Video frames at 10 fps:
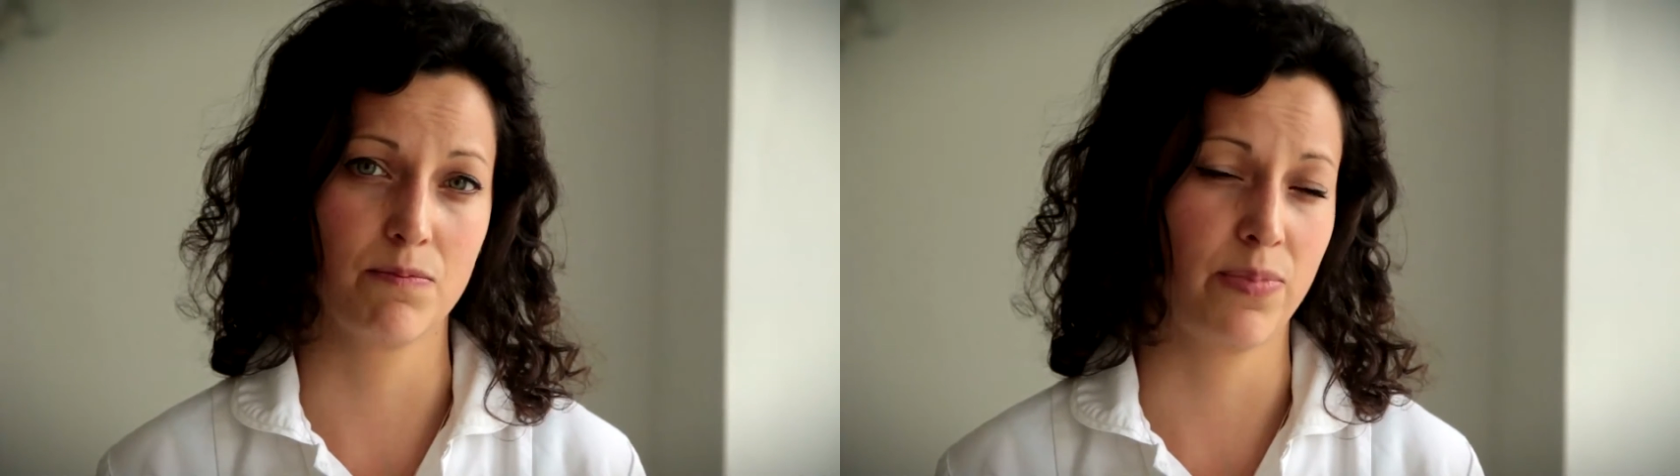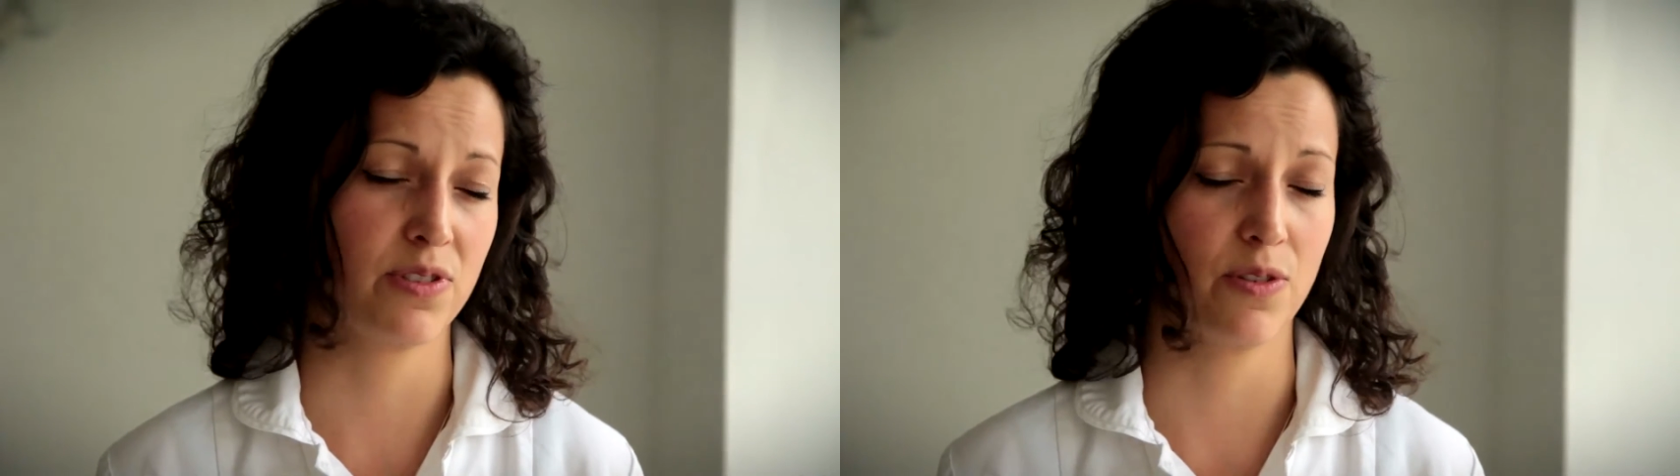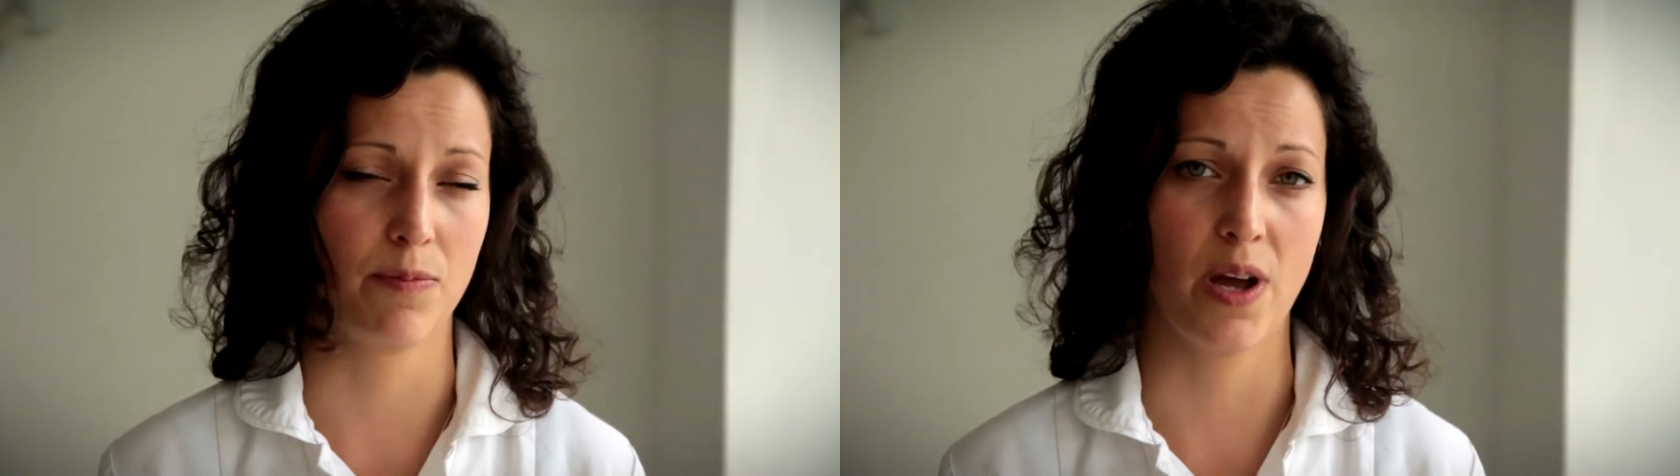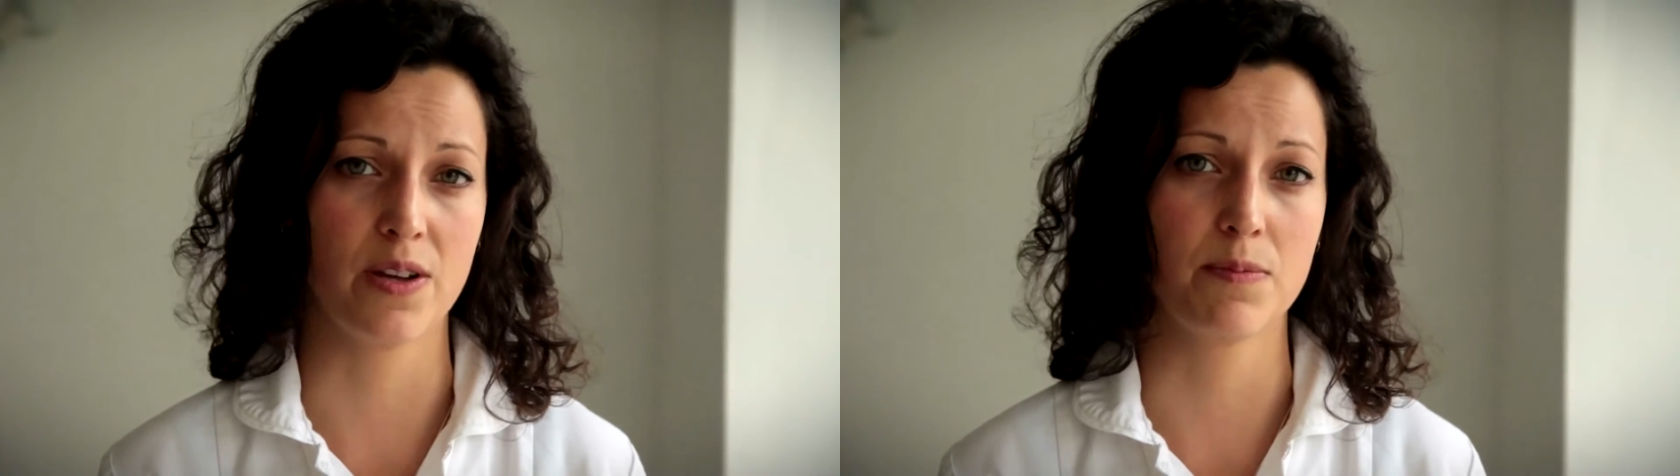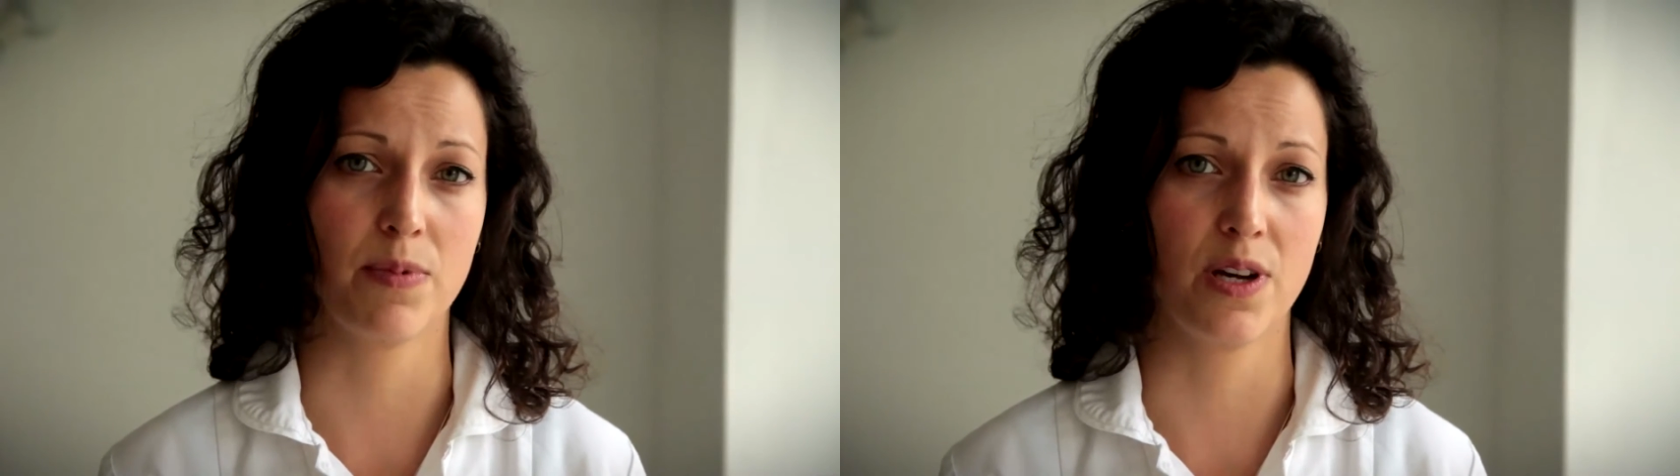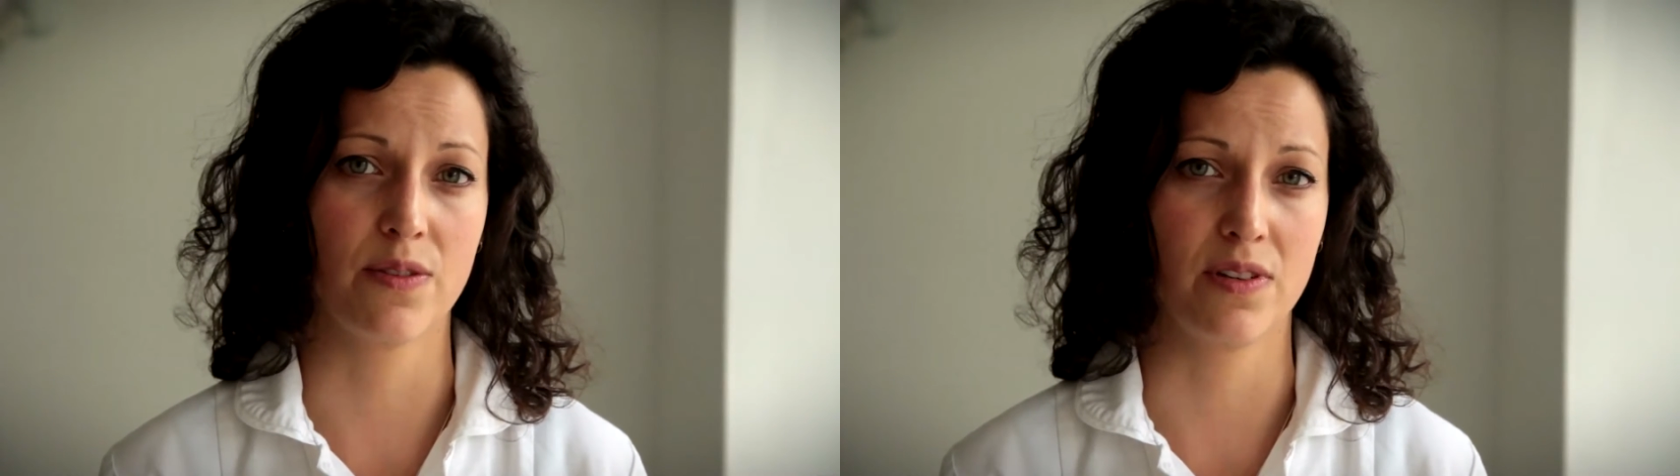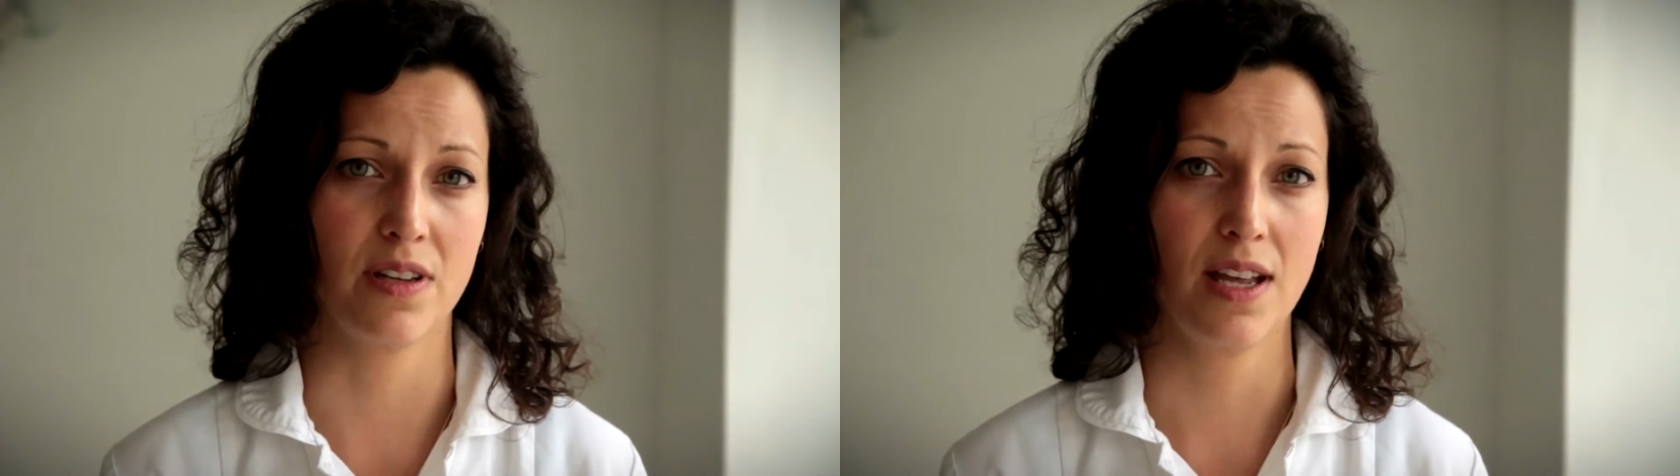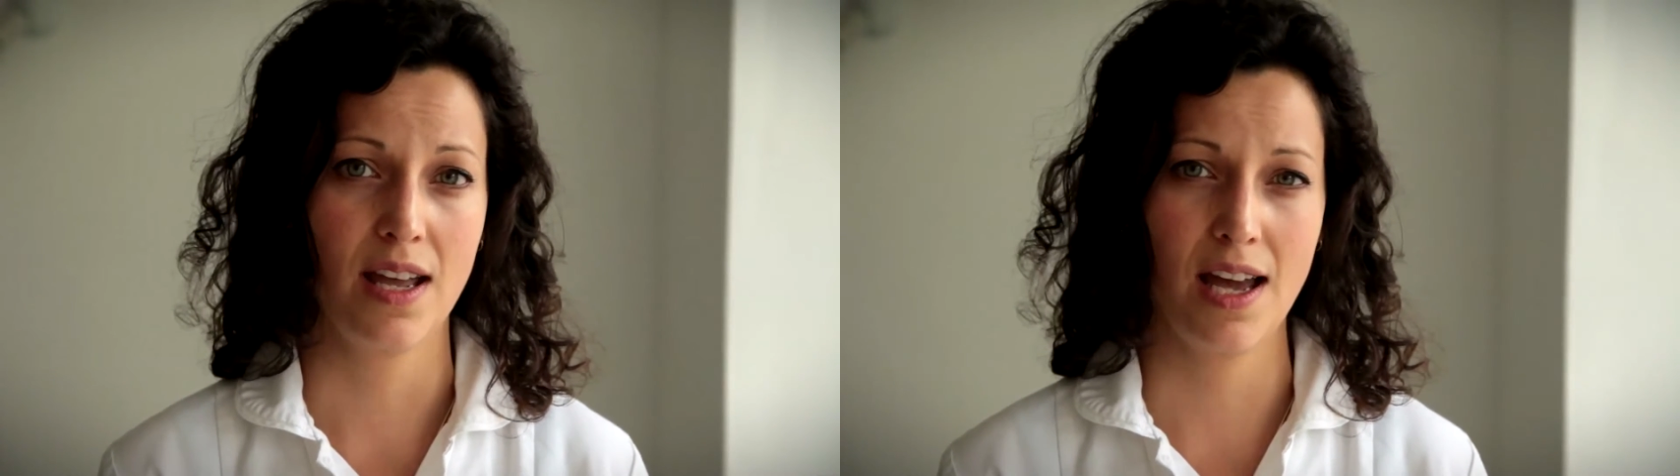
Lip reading: sort of post-birth and